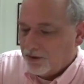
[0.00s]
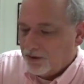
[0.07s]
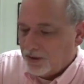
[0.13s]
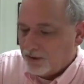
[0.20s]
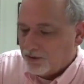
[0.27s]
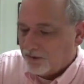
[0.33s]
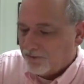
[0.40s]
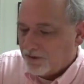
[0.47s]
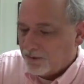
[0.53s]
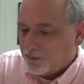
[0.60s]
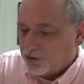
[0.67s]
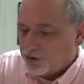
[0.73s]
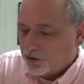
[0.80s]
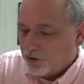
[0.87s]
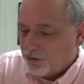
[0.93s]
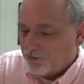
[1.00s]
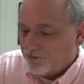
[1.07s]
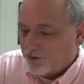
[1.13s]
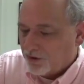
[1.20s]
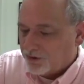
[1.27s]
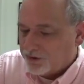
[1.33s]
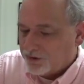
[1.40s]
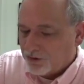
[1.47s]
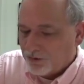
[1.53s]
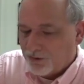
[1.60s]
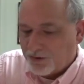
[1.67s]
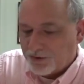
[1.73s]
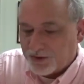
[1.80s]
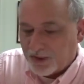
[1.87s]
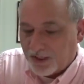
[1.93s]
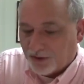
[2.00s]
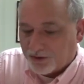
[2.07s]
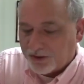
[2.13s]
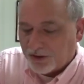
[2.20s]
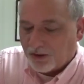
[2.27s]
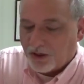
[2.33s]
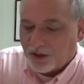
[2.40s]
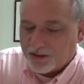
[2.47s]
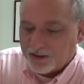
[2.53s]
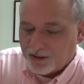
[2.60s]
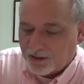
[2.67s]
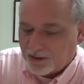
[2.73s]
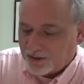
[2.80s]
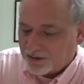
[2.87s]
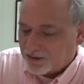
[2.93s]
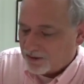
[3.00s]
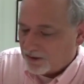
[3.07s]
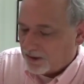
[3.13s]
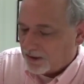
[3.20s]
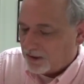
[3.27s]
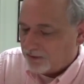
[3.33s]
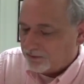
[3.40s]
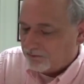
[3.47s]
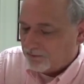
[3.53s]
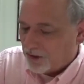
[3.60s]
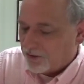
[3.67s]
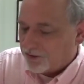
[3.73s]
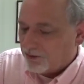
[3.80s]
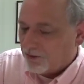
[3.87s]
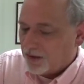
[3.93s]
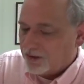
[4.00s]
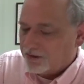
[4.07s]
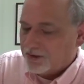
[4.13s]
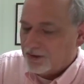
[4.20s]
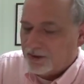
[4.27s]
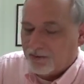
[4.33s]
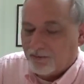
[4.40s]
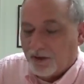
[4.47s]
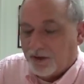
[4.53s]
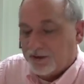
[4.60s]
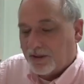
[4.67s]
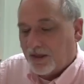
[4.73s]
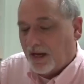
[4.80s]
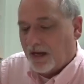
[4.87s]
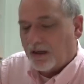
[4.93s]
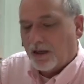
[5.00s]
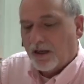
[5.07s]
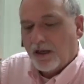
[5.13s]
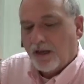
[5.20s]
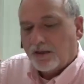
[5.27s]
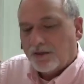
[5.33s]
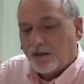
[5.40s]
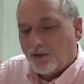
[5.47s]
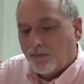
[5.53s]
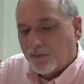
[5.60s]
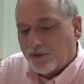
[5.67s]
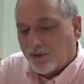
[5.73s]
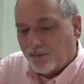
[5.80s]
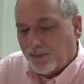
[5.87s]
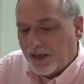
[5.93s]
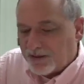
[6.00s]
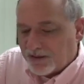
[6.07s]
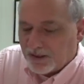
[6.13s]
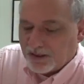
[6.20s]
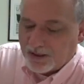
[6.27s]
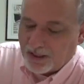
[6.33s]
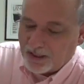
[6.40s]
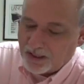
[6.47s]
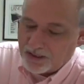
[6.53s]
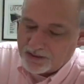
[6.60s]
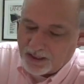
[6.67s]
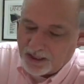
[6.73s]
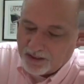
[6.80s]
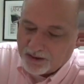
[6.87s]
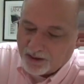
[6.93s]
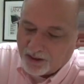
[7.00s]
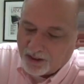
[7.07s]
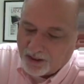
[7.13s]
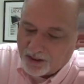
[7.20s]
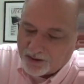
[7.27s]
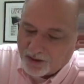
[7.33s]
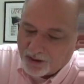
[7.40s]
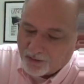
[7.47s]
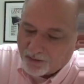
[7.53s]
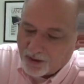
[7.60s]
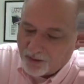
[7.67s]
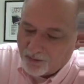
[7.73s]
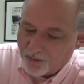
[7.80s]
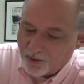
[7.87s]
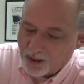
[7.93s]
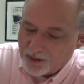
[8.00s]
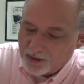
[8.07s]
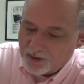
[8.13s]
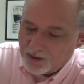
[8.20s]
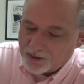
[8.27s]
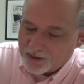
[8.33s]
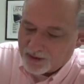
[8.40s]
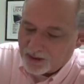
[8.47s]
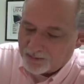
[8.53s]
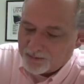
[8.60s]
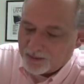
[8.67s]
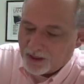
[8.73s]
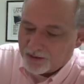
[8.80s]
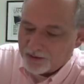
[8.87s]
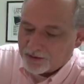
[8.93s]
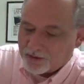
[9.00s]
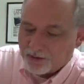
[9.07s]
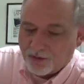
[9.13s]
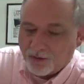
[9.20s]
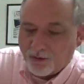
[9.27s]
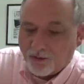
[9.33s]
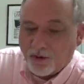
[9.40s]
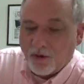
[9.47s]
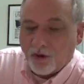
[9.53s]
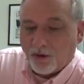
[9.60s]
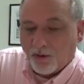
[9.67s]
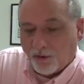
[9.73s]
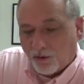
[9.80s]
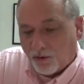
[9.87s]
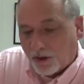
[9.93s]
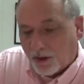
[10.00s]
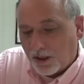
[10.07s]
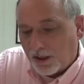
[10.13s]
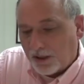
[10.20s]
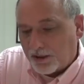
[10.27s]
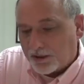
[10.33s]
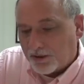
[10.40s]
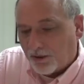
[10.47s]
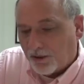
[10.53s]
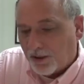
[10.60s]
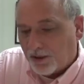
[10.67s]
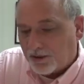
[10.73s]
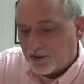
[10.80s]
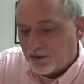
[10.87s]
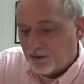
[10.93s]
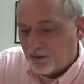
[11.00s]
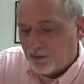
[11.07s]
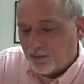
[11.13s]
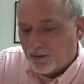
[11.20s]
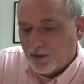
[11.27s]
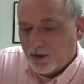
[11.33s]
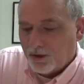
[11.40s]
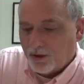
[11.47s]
neither of them are true, it falls through, and there's an else clause that is otherwise, and it runs that. So basically, it's either going to run 1 and then skip the other 2, or it is going to